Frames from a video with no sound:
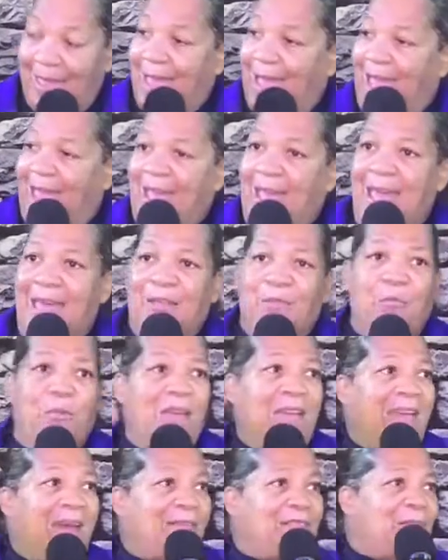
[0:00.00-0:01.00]
And, and
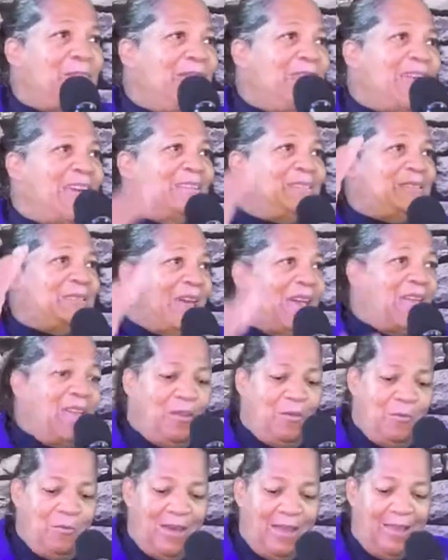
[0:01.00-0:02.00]
we have to be that
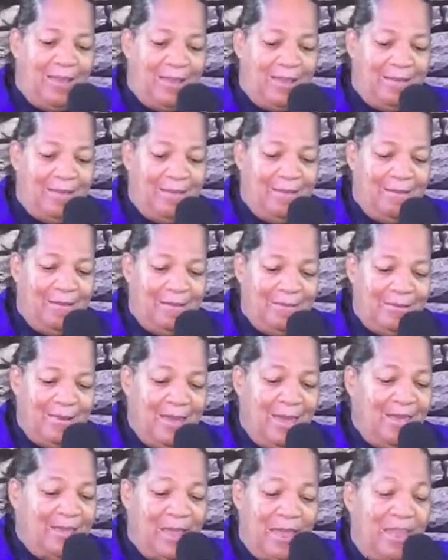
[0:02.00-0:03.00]
same way.
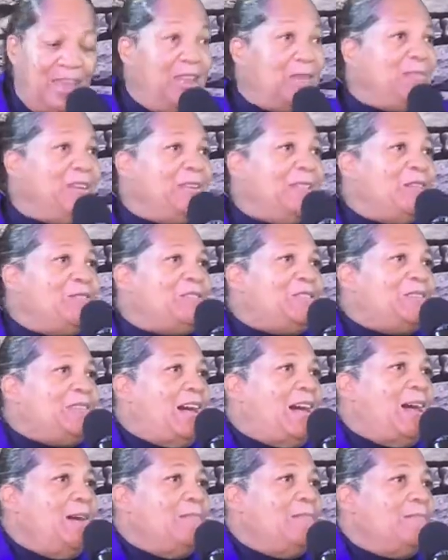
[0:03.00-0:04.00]
The enemy don't
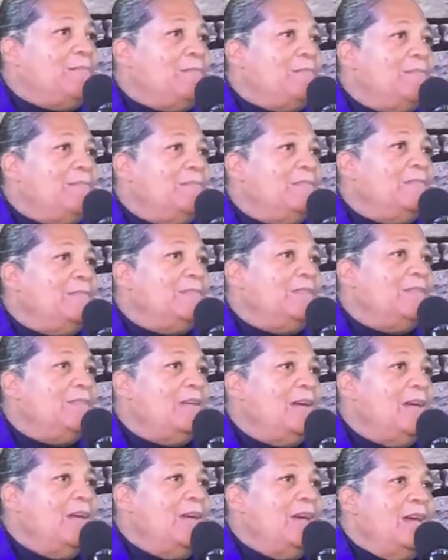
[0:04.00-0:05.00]
stop.
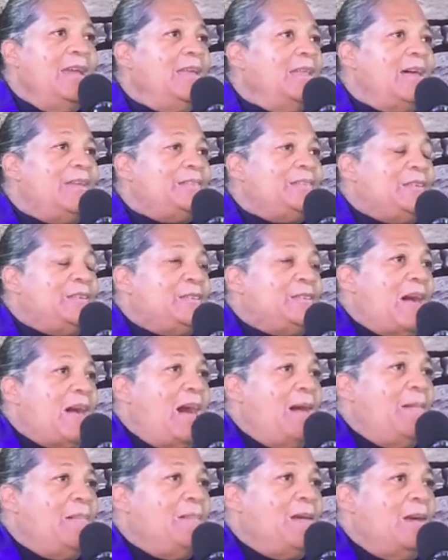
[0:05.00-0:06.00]
He doesn't
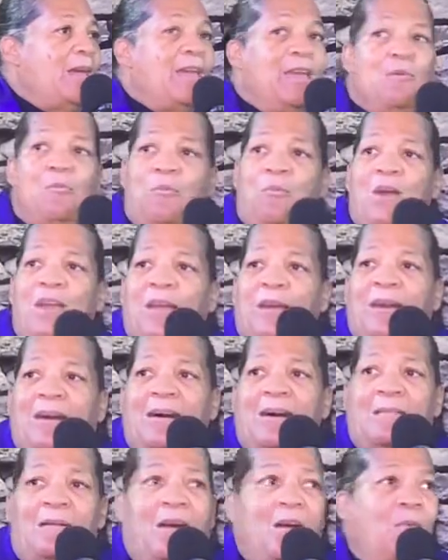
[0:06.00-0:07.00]
stop. He wake
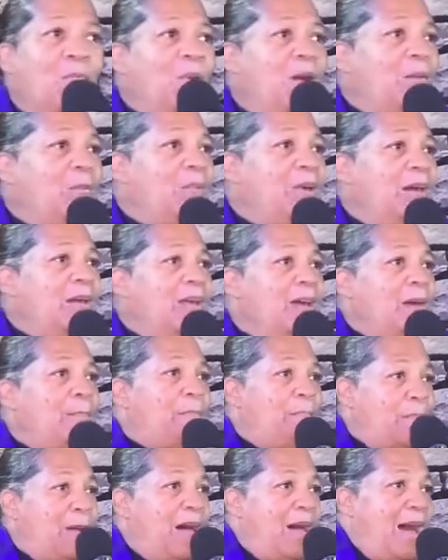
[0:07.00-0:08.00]
up with, with
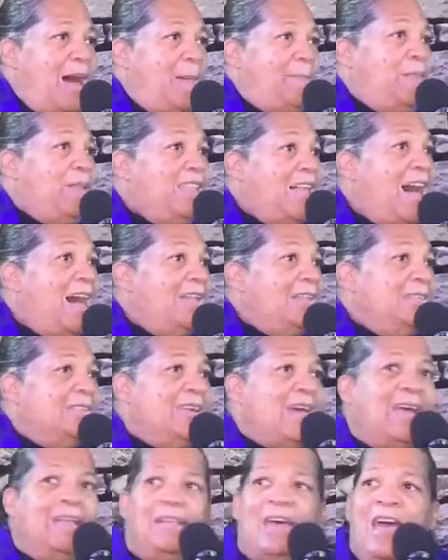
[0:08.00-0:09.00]
uh, plotting
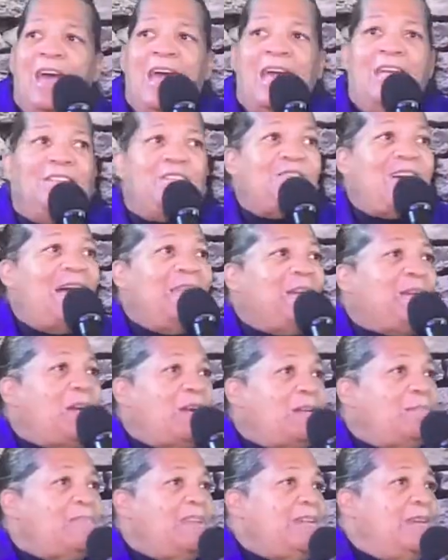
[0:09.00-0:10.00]
and, and to
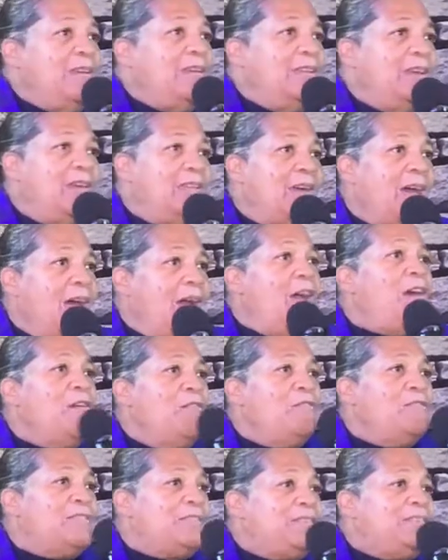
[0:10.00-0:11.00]
come in and
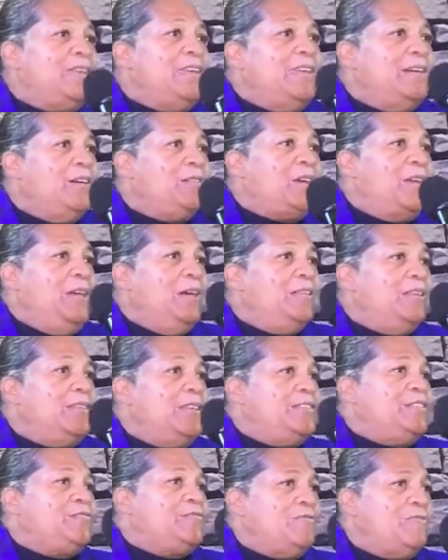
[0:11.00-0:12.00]
hurt, steal, kill, and
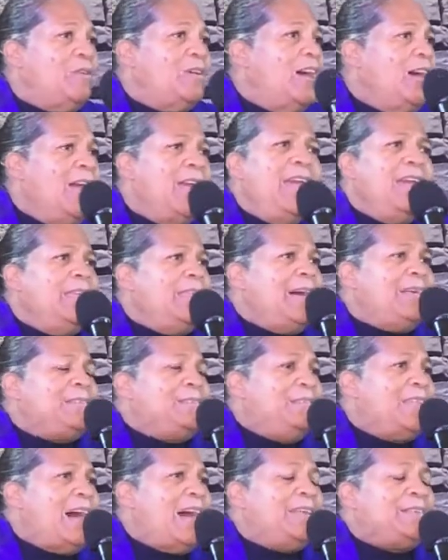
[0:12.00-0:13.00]
destroy. He
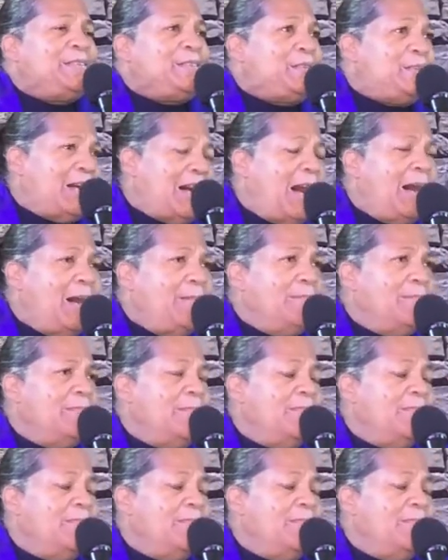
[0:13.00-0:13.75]
does not stop.